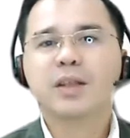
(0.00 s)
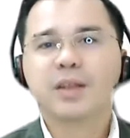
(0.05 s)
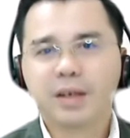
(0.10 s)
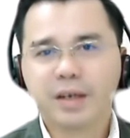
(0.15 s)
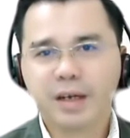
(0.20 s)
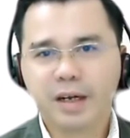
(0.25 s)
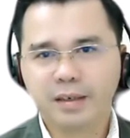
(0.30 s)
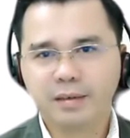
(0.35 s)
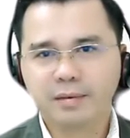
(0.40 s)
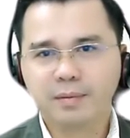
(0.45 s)

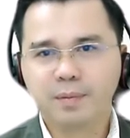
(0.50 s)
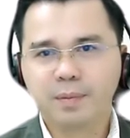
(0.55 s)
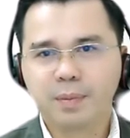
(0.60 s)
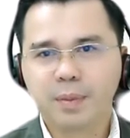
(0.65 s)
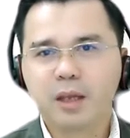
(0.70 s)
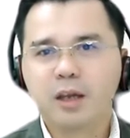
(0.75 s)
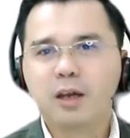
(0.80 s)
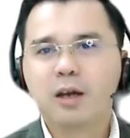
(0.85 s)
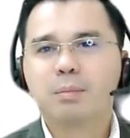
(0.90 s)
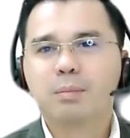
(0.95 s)
Third,
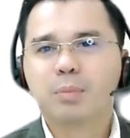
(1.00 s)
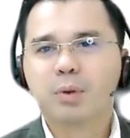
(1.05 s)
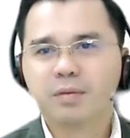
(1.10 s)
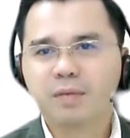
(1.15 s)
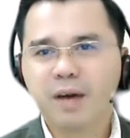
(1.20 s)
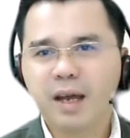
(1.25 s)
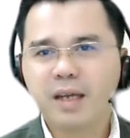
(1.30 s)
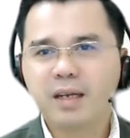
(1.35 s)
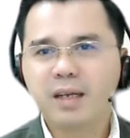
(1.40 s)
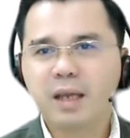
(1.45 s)

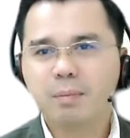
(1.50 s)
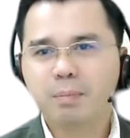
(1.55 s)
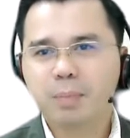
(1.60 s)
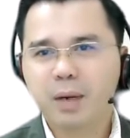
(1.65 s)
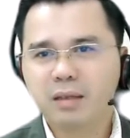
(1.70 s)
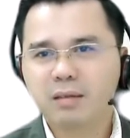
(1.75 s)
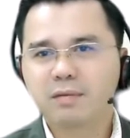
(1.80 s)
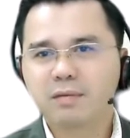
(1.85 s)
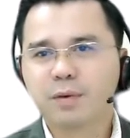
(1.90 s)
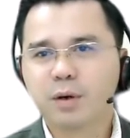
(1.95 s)
provide a
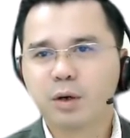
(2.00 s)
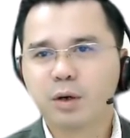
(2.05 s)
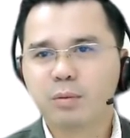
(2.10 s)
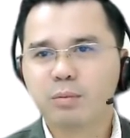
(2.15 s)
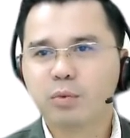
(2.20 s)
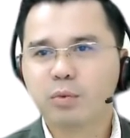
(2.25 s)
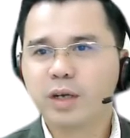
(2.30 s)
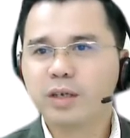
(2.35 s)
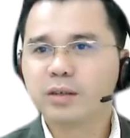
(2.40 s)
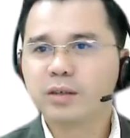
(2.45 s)

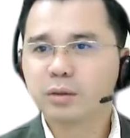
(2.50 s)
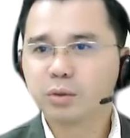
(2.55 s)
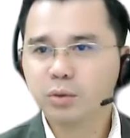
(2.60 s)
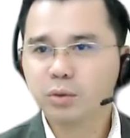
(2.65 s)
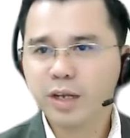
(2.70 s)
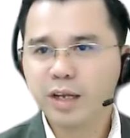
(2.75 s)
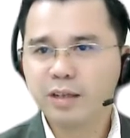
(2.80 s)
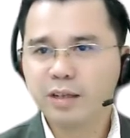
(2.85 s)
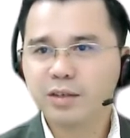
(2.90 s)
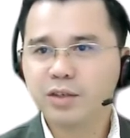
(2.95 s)
platform where
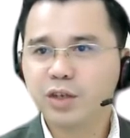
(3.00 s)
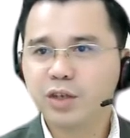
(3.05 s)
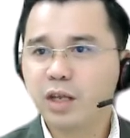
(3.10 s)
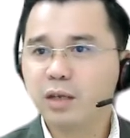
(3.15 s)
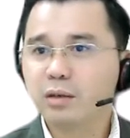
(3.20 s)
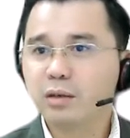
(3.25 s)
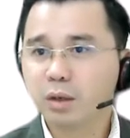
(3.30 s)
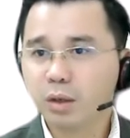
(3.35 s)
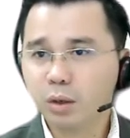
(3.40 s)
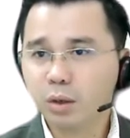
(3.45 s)
students
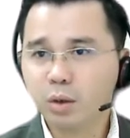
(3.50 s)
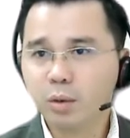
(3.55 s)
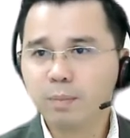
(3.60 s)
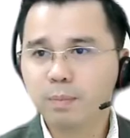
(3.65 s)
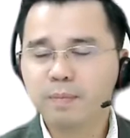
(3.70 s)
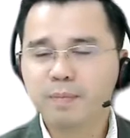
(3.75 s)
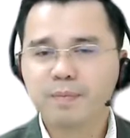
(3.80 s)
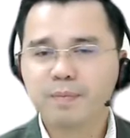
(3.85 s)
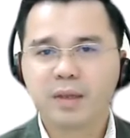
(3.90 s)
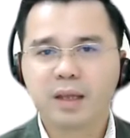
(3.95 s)
in group
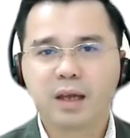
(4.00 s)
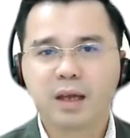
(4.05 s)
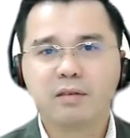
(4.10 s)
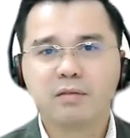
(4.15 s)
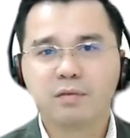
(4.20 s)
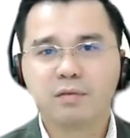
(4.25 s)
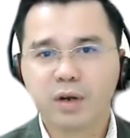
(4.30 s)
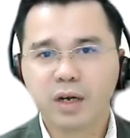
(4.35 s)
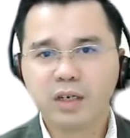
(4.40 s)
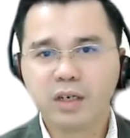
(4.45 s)

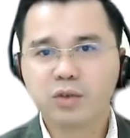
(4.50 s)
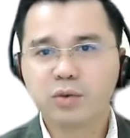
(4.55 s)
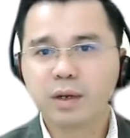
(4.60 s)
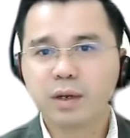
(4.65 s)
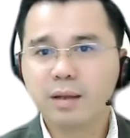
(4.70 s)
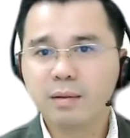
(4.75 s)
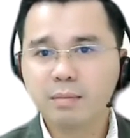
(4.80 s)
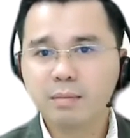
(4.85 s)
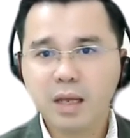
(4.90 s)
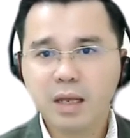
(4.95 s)
can
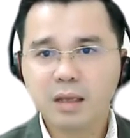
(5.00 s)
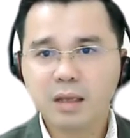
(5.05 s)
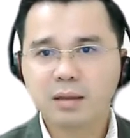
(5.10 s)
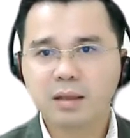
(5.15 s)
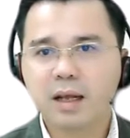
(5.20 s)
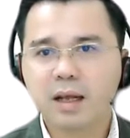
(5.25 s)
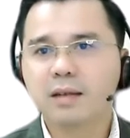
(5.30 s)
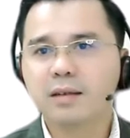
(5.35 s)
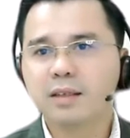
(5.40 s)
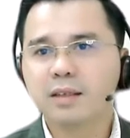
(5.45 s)
virtually meet
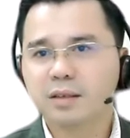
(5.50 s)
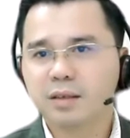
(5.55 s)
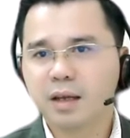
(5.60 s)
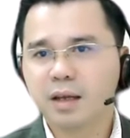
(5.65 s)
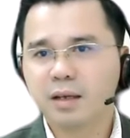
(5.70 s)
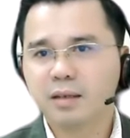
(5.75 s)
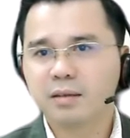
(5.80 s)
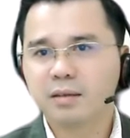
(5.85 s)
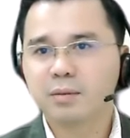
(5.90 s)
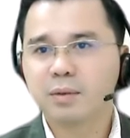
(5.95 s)
and
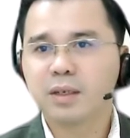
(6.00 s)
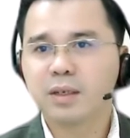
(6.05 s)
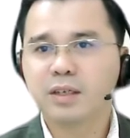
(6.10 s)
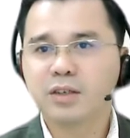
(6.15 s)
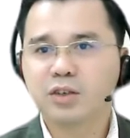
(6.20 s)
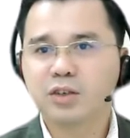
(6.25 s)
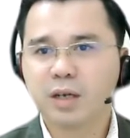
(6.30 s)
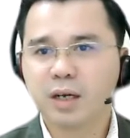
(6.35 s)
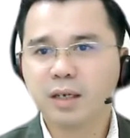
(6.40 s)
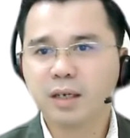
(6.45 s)
discuss with
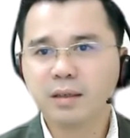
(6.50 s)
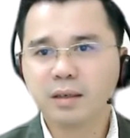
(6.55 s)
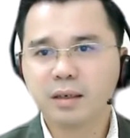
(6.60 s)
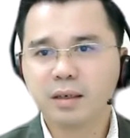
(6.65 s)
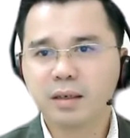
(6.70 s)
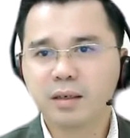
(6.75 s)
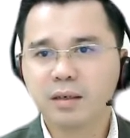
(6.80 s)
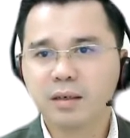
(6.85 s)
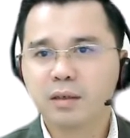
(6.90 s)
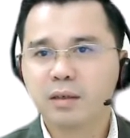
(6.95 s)
each
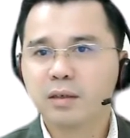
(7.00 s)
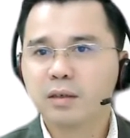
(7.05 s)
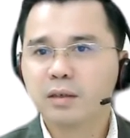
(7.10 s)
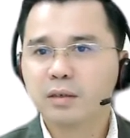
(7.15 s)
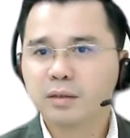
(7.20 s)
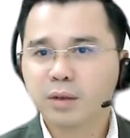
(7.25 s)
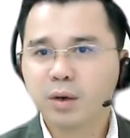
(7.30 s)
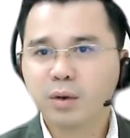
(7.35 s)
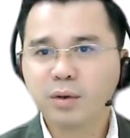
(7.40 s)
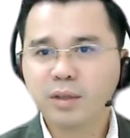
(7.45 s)
other
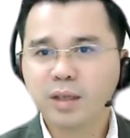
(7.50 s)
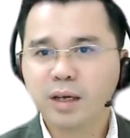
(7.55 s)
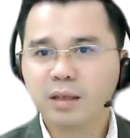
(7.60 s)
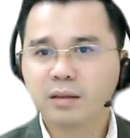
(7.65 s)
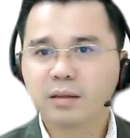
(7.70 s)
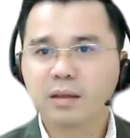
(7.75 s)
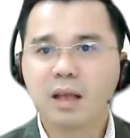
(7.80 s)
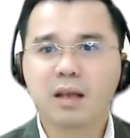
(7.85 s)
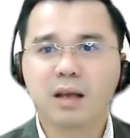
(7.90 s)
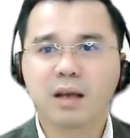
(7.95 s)
so
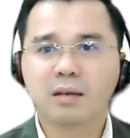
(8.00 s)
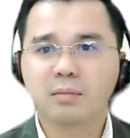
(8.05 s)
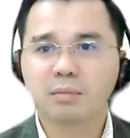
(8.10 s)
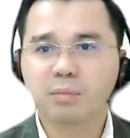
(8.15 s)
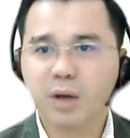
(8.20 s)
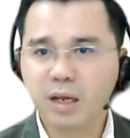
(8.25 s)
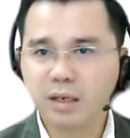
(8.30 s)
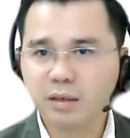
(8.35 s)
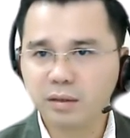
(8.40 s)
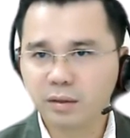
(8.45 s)
that they can
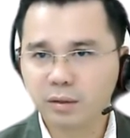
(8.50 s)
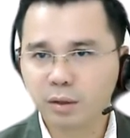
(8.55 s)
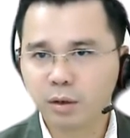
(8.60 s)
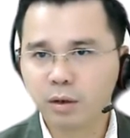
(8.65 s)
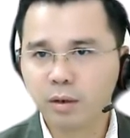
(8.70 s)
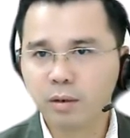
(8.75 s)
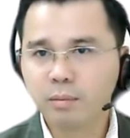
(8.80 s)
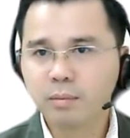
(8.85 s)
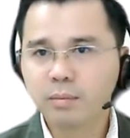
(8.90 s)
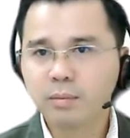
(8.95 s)

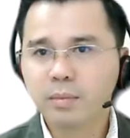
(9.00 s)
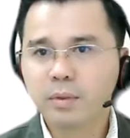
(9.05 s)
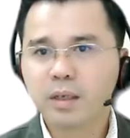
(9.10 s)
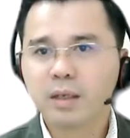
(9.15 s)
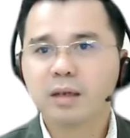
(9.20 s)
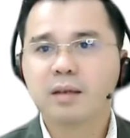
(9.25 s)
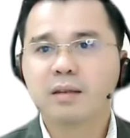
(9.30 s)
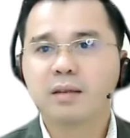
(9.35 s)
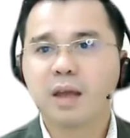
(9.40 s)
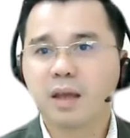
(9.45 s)
brainstorm,
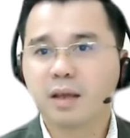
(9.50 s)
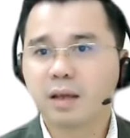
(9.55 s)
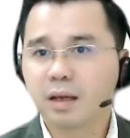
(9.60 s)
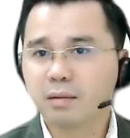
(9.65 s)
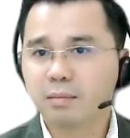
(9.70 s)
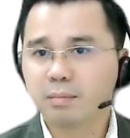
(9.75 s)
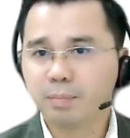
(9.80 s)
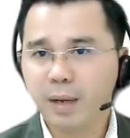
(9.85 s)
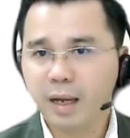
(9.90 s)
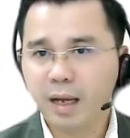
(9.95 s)
they
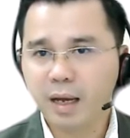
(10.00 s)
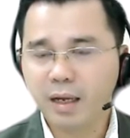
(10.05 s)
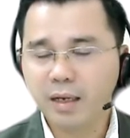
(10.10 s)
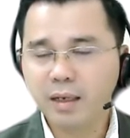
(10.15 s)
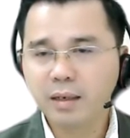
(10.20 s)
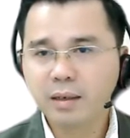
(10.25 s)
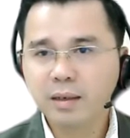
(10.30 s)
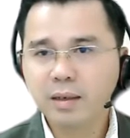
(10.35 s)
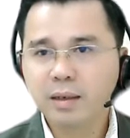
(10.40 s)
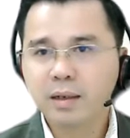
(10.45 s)
can
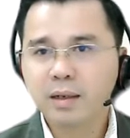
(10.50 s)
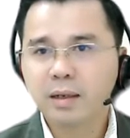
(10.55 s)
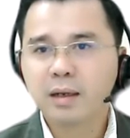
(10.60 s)
plan,